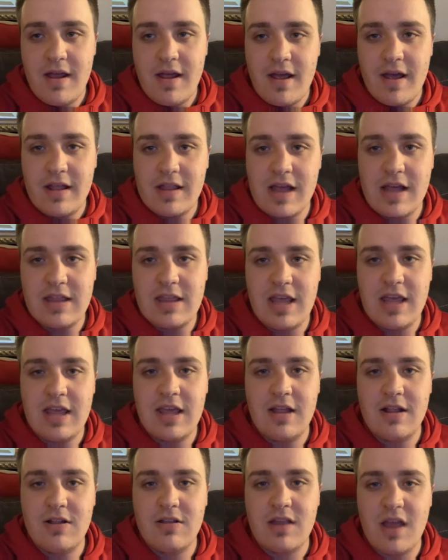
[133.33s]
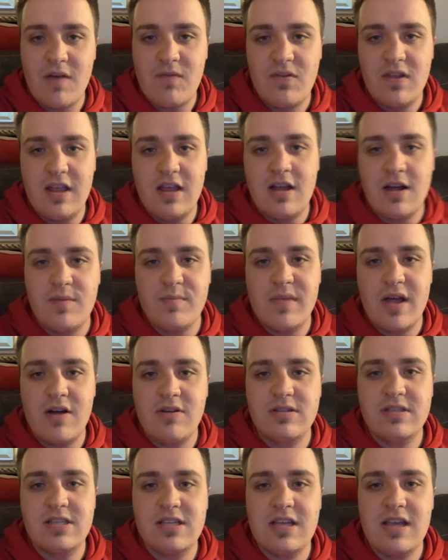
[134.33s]
And I think it'll definitely come
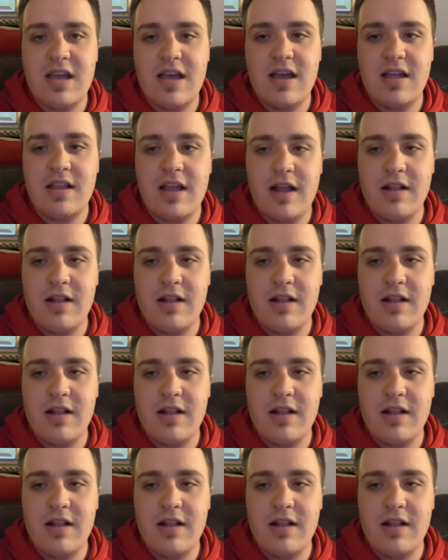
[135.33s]
down to the end.